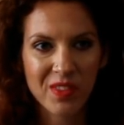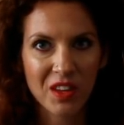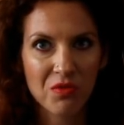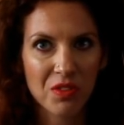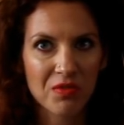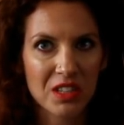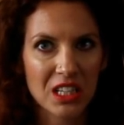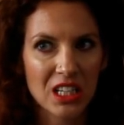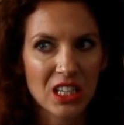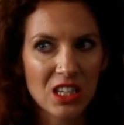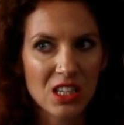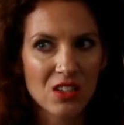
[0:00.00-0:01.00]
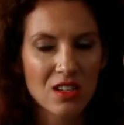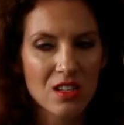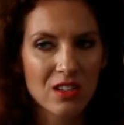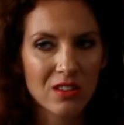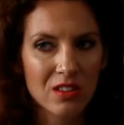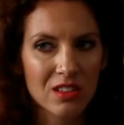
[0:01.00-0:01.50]
15 or
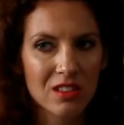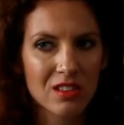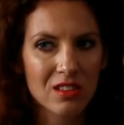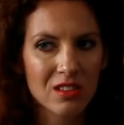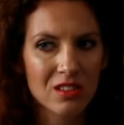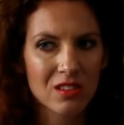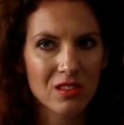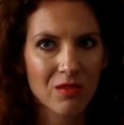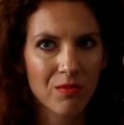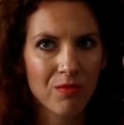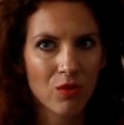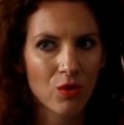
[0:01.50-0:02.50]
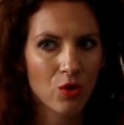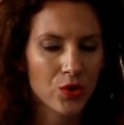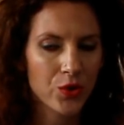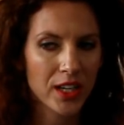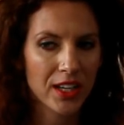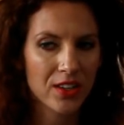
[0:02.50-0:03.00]
so
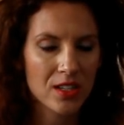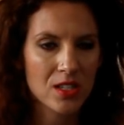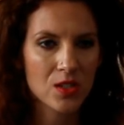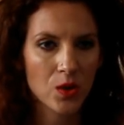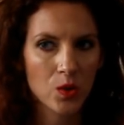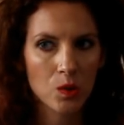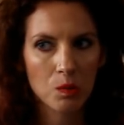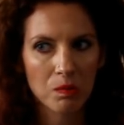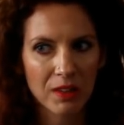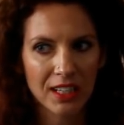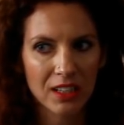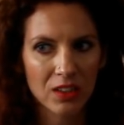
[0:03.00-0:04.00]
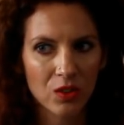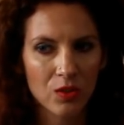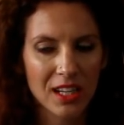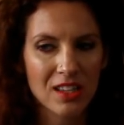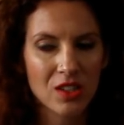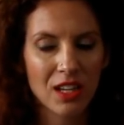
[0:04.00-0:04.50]
altogether, so I don't know.
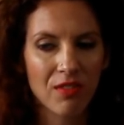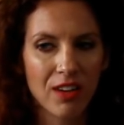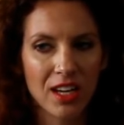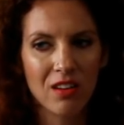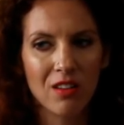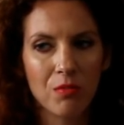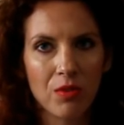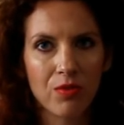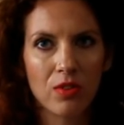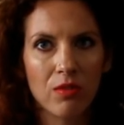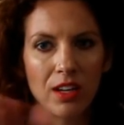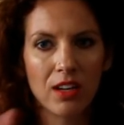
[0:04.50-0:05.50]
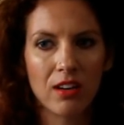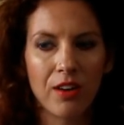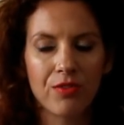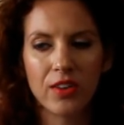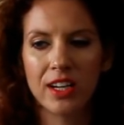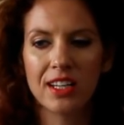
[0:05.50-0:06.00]
So they weigh her before, weigh her
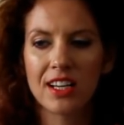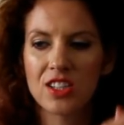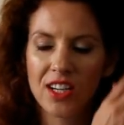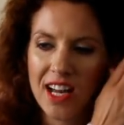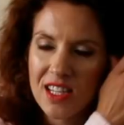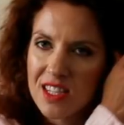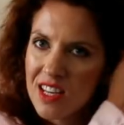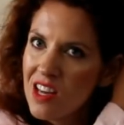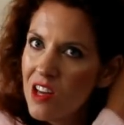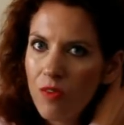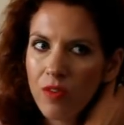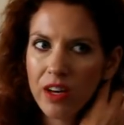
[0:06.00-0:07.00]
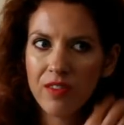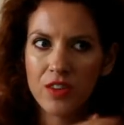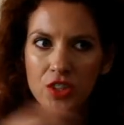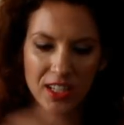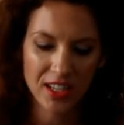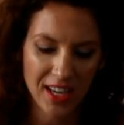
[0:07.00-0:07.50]
after, and then she gets whatever
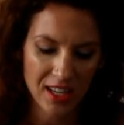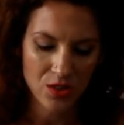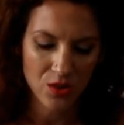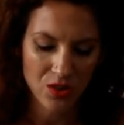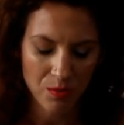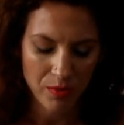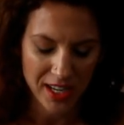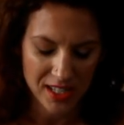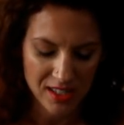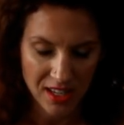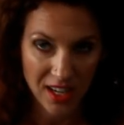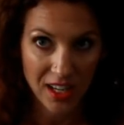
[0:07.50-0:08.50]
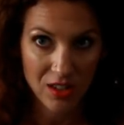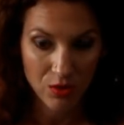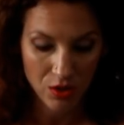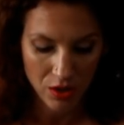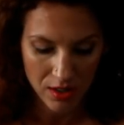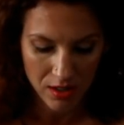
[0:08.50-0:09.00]
she didn't get through the breast, through
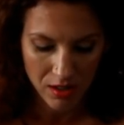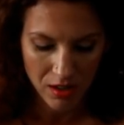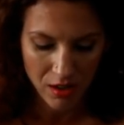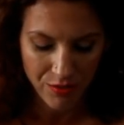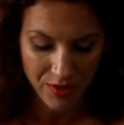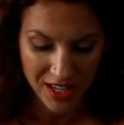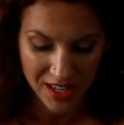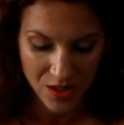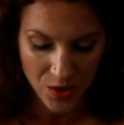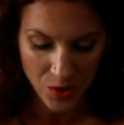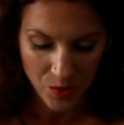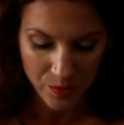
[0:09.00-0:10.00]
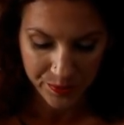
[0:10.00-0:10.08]
her feeding tube.